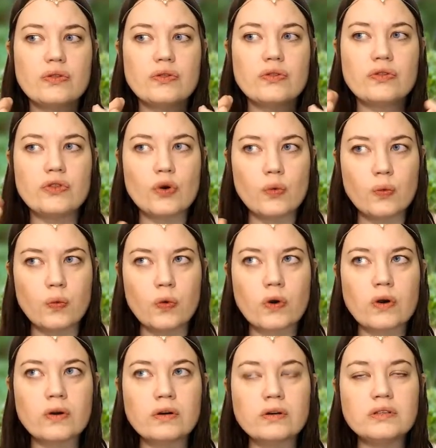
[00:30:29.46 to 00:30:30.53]
the
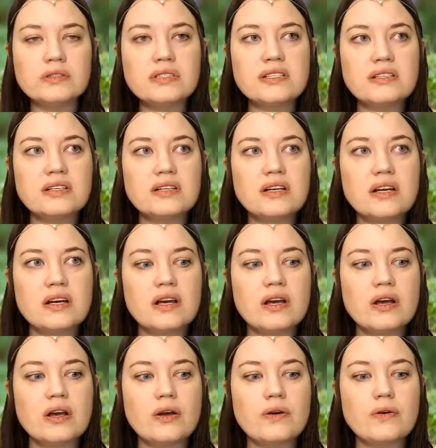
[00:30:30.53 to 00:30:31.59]
world
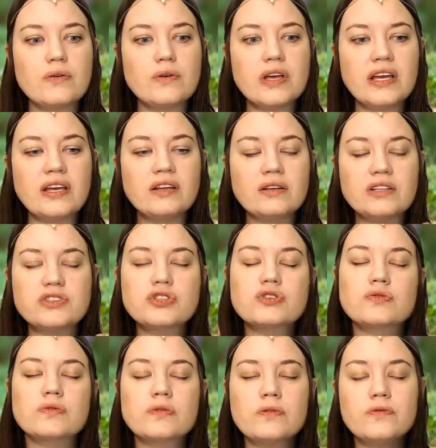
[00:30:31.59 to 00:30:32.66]
in its
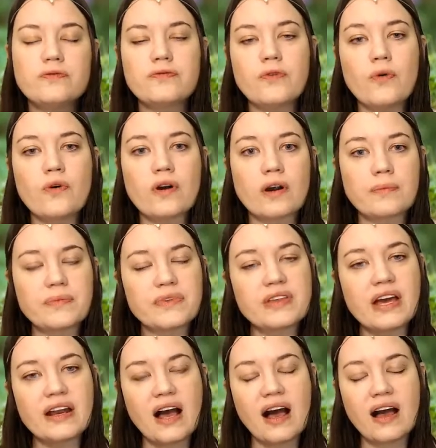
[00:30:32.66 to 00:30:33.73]
true form
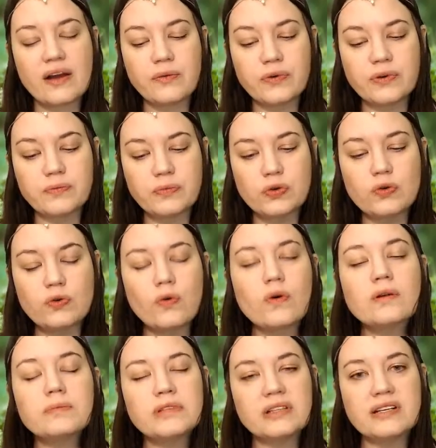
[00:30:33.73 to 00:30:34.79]
that I would
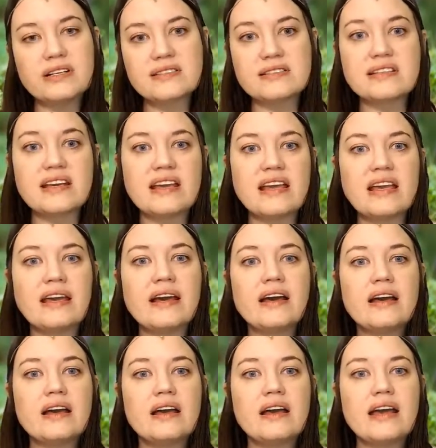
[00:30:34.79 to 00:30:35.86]
normally see
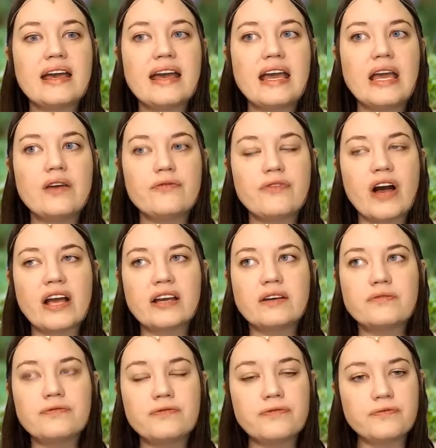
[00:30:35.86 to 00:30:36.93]
if I
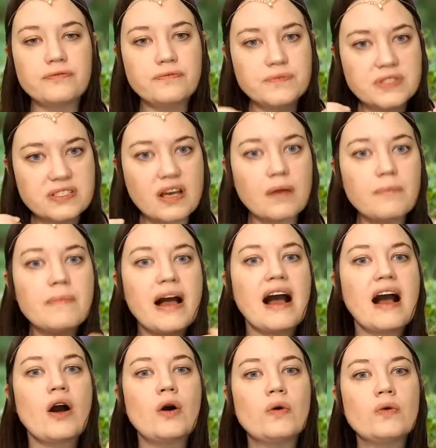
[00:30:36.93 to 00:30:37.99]
could
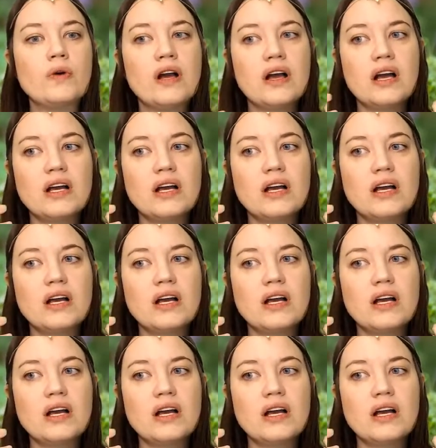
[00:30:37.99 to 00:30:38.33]
somehow